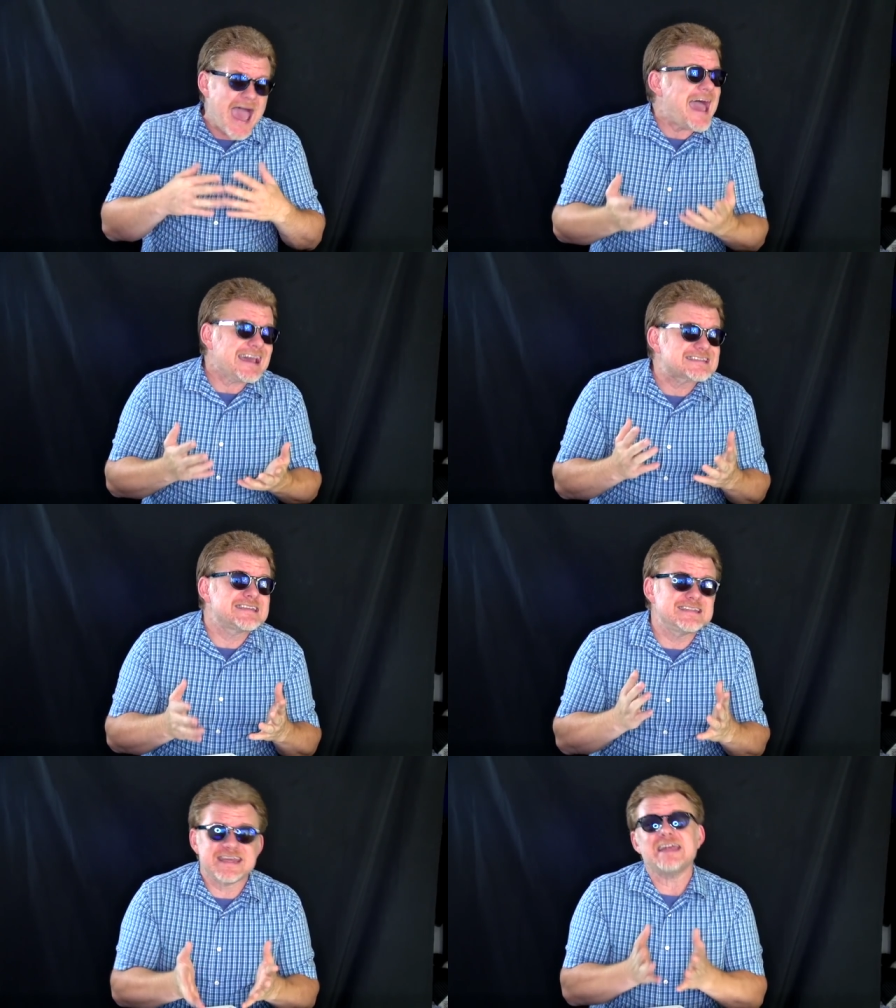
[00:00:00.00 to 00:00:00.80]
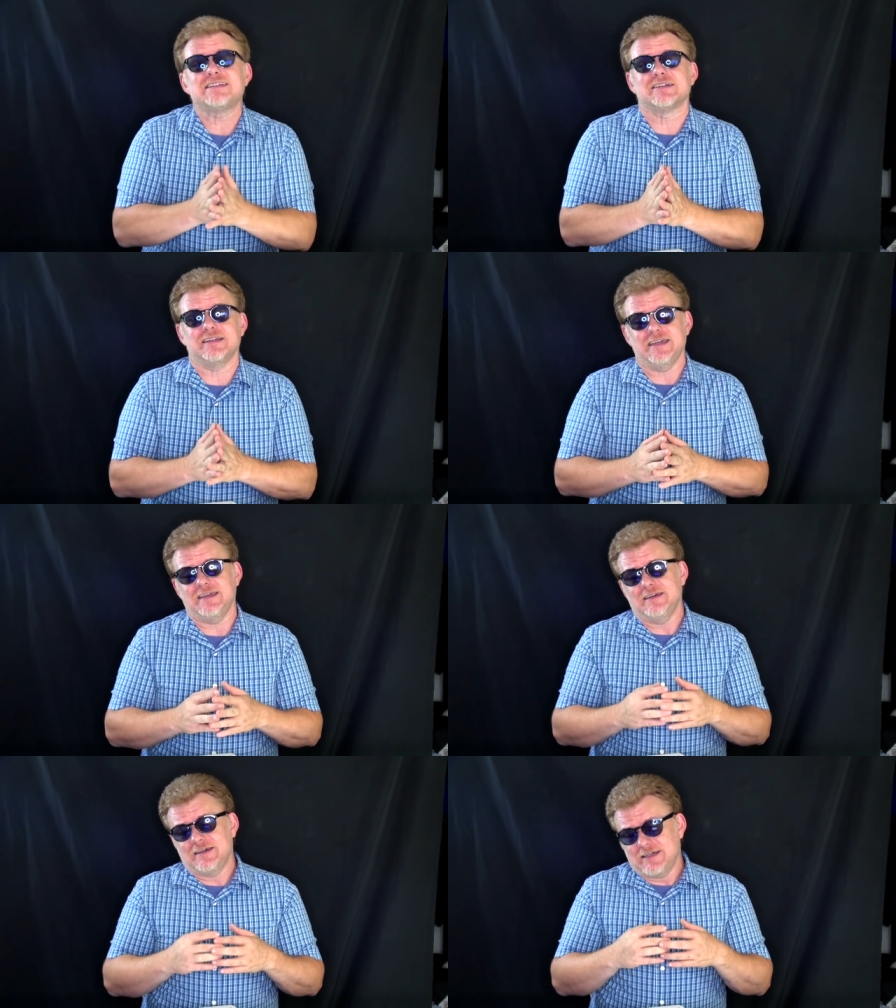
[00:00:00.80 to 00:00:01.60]

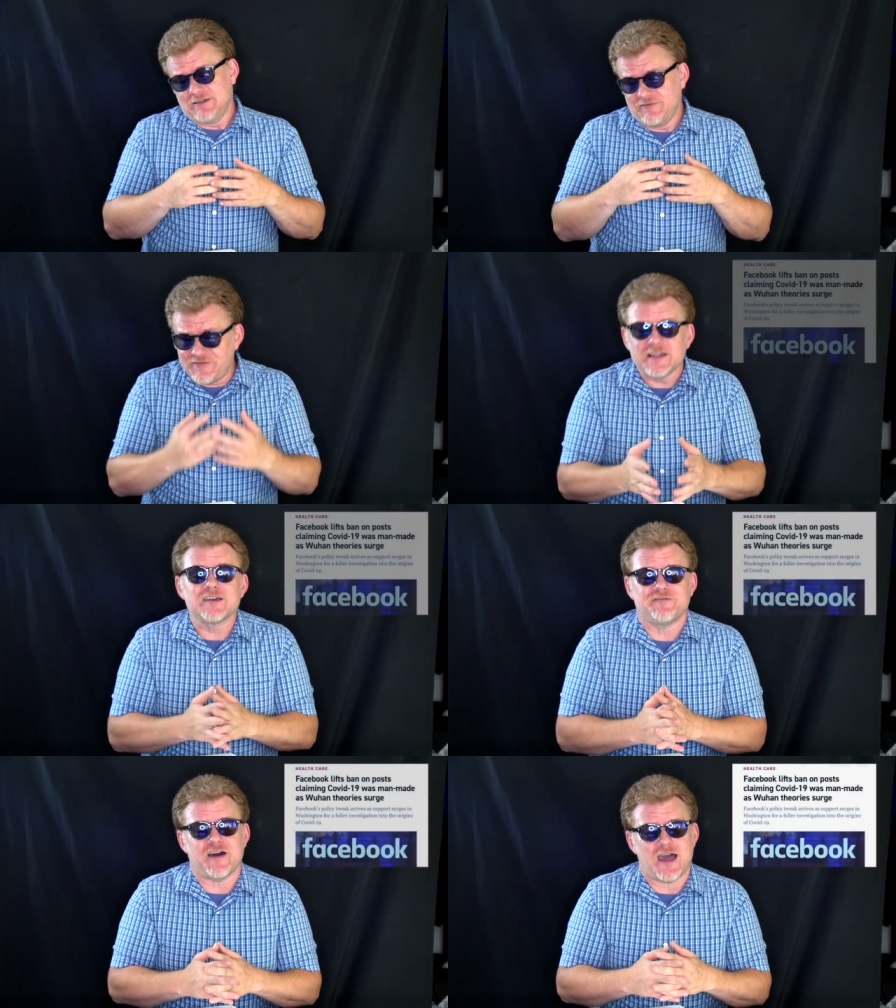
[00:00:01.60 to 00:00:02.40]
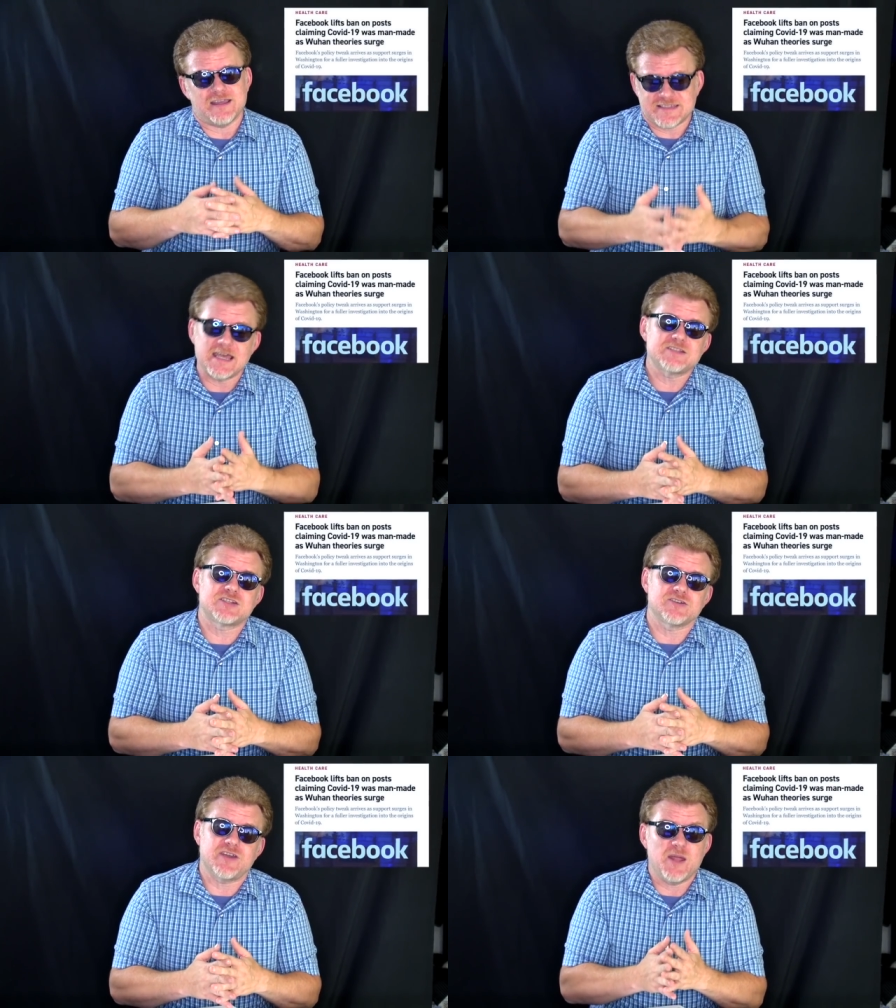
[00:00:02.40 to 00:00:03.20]
accidentally vilify,
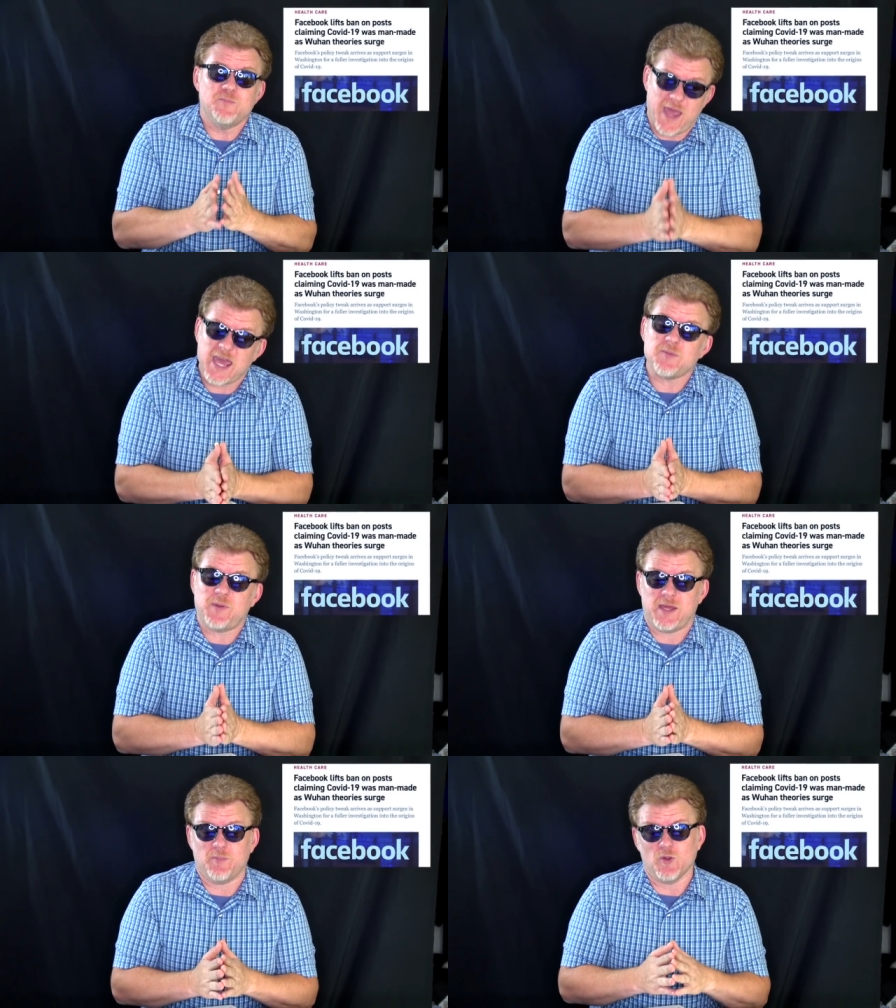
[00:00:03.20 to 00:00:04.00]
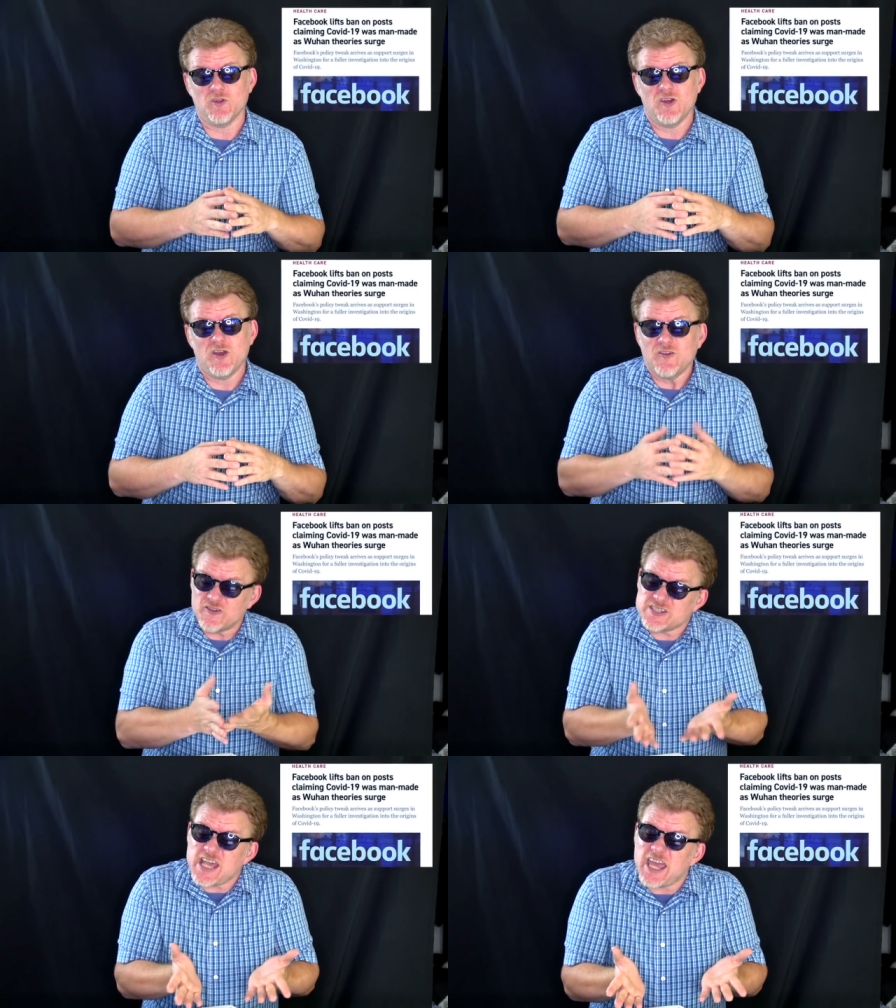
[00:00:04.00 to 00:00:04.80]
censor, and ban people
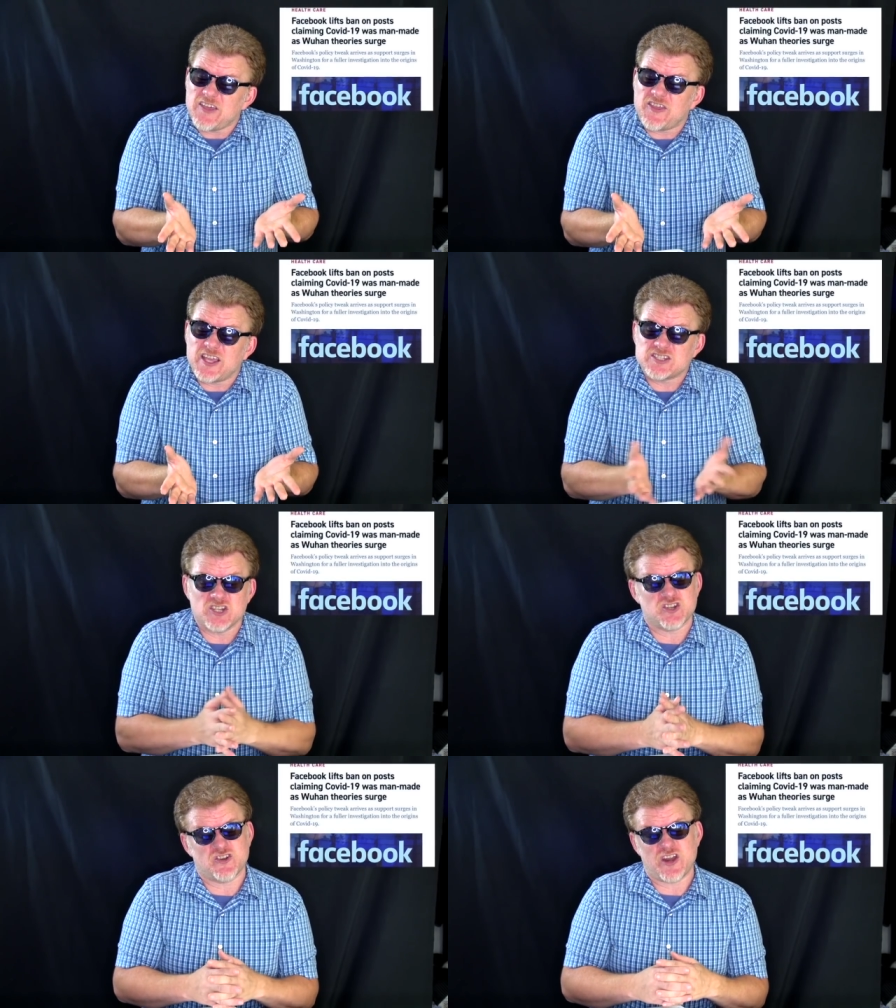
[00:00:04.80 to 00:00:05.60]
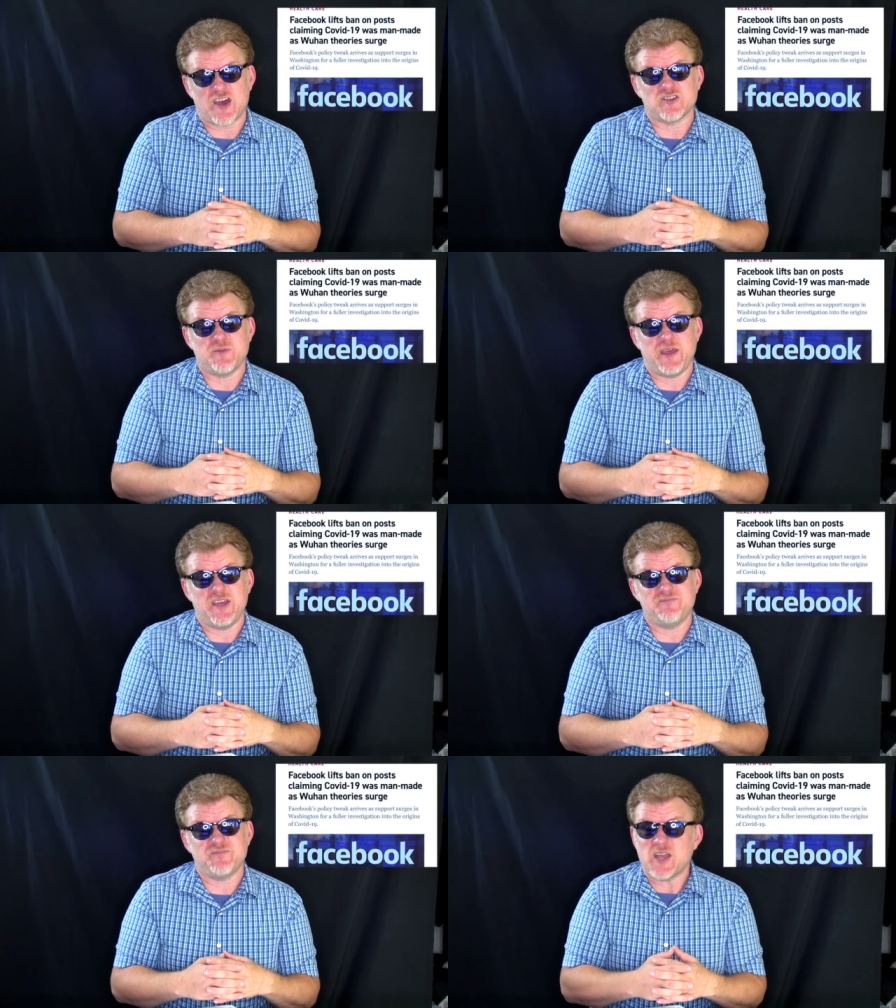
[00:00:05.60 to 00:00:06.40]
for saying things that turn out to
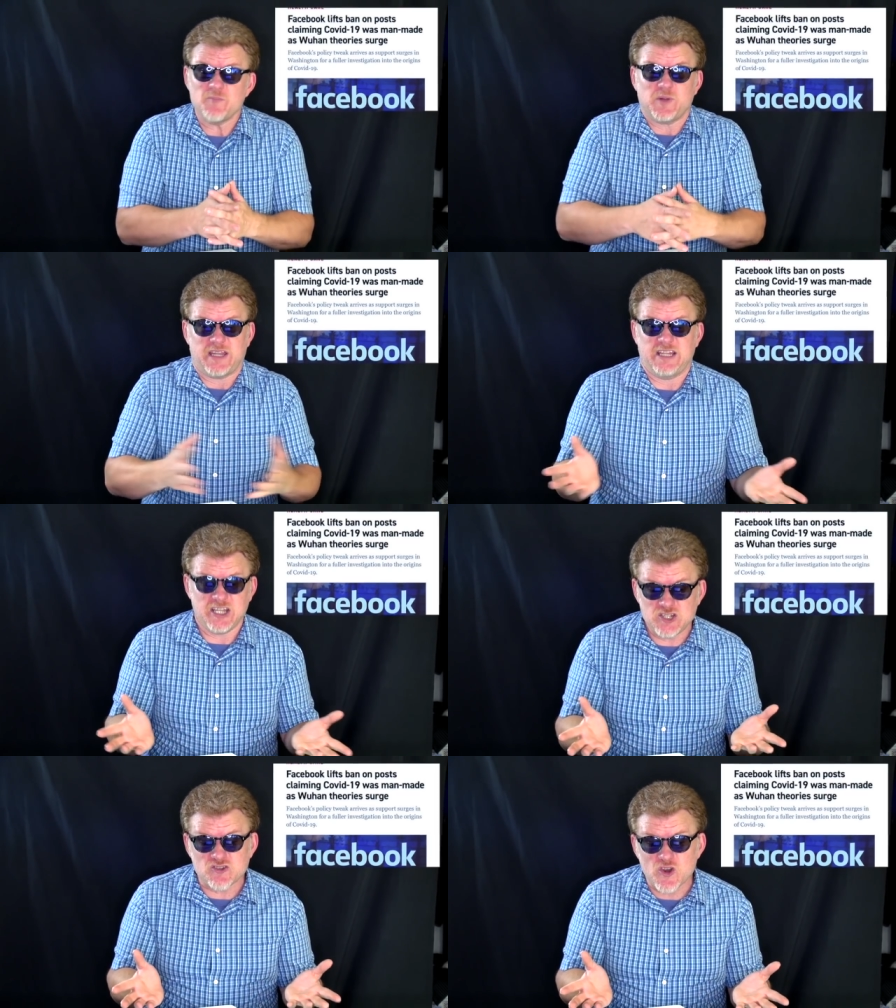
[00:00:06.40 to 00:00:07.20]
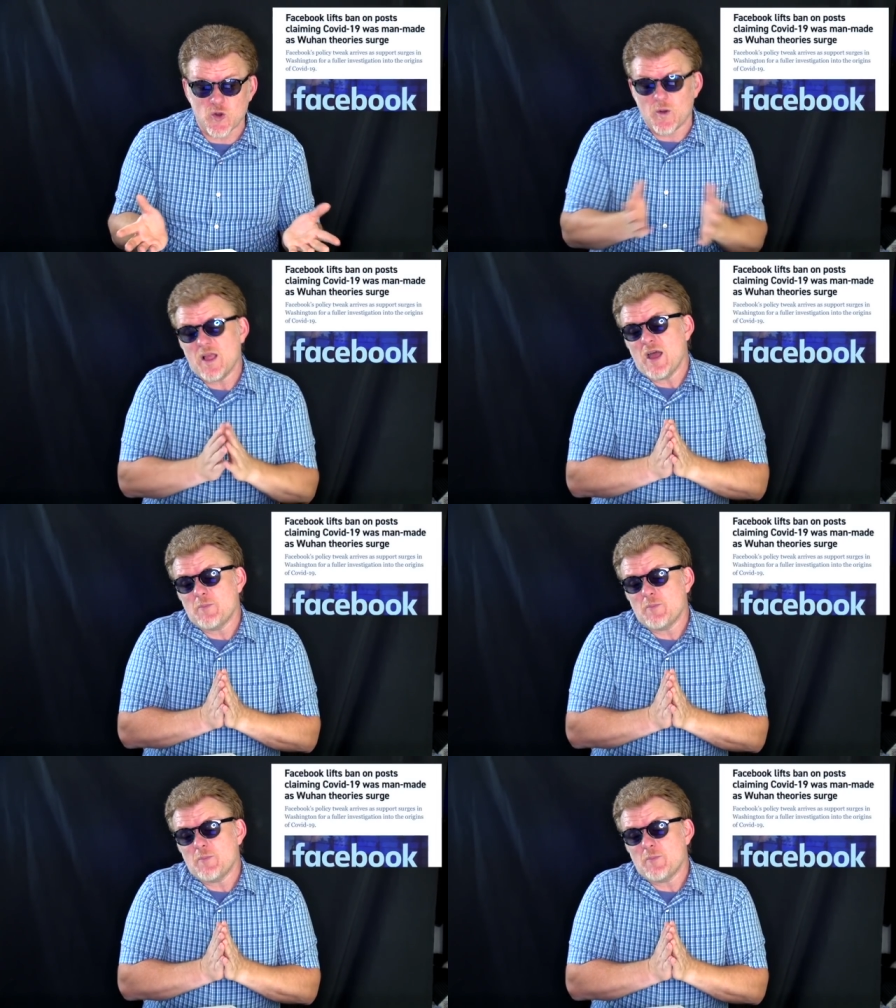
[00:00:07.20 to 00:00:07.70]
be completely true.